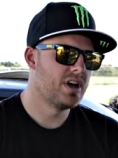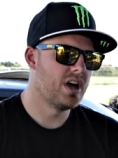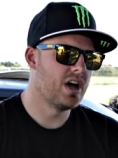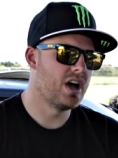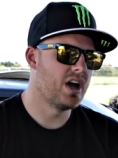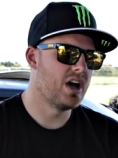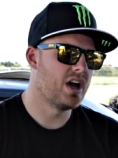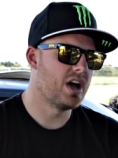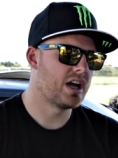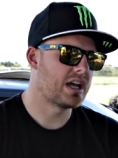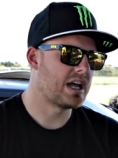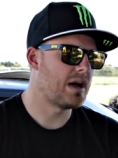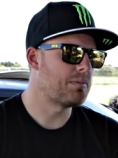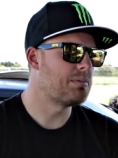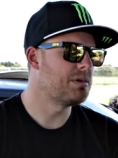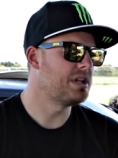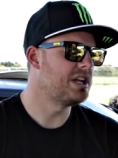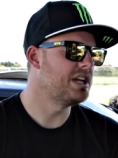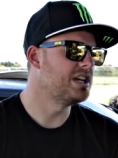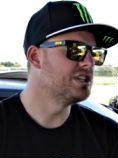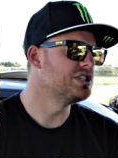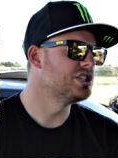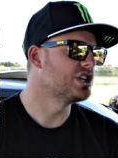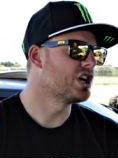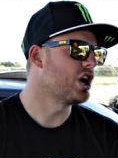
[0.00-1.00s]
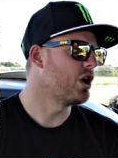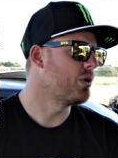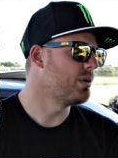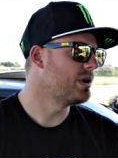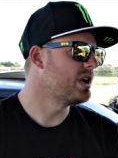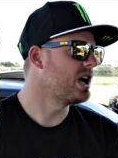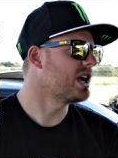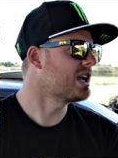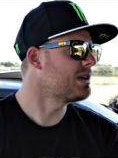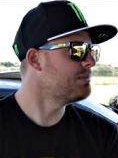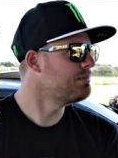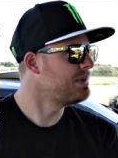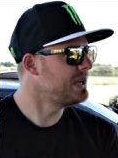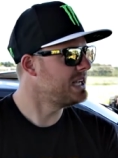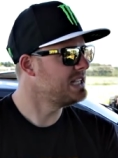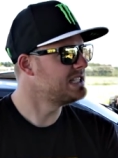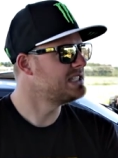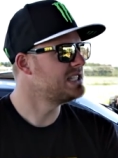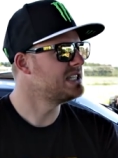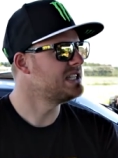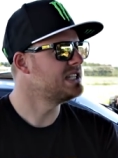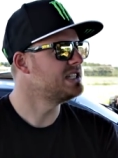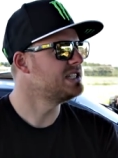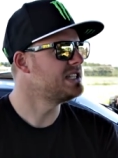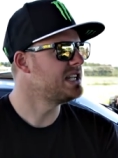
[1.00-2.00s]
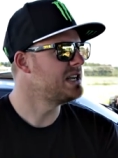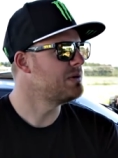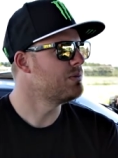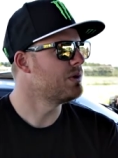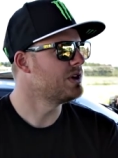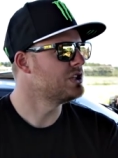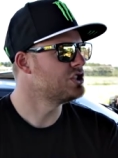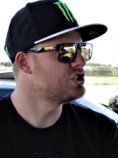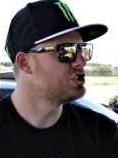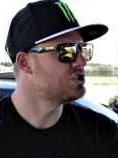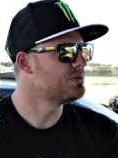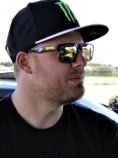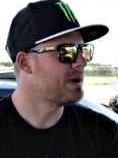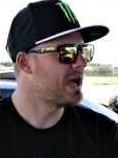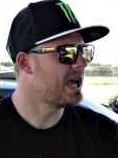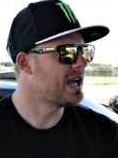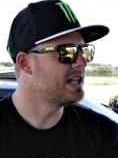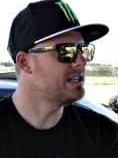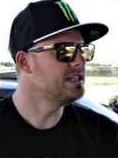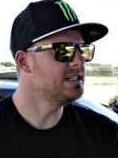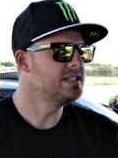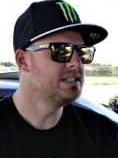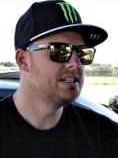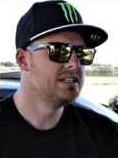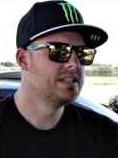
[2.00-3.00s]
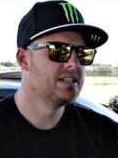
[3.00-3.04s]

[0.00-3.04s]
a couple of years ago when I competed in D1 Japan.